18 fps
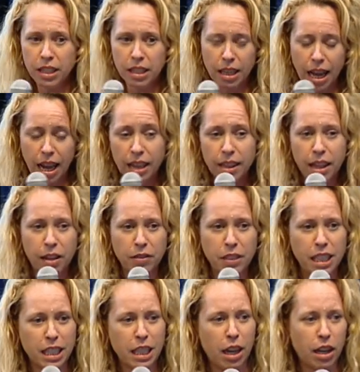I'd love
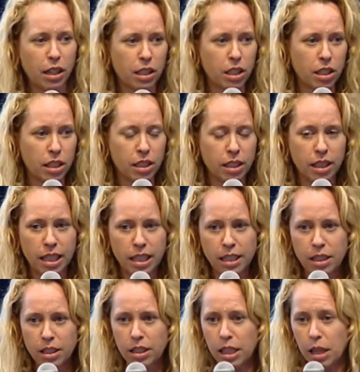to talk to
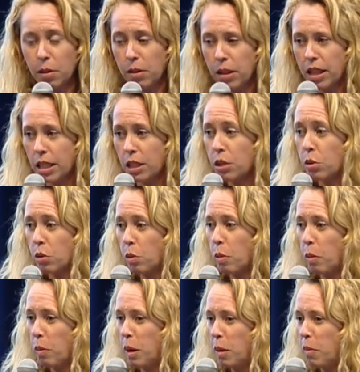this group
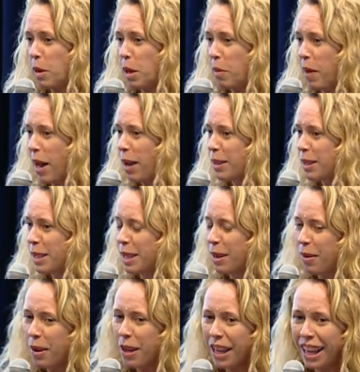of people about.
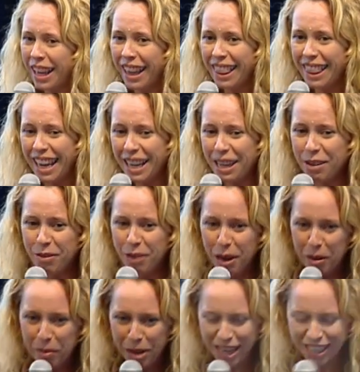So thank you
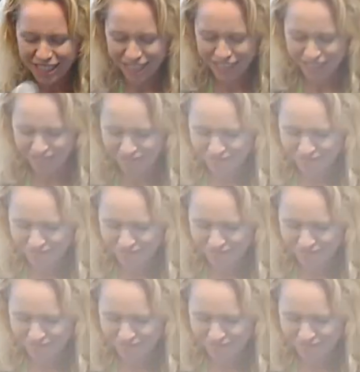very much.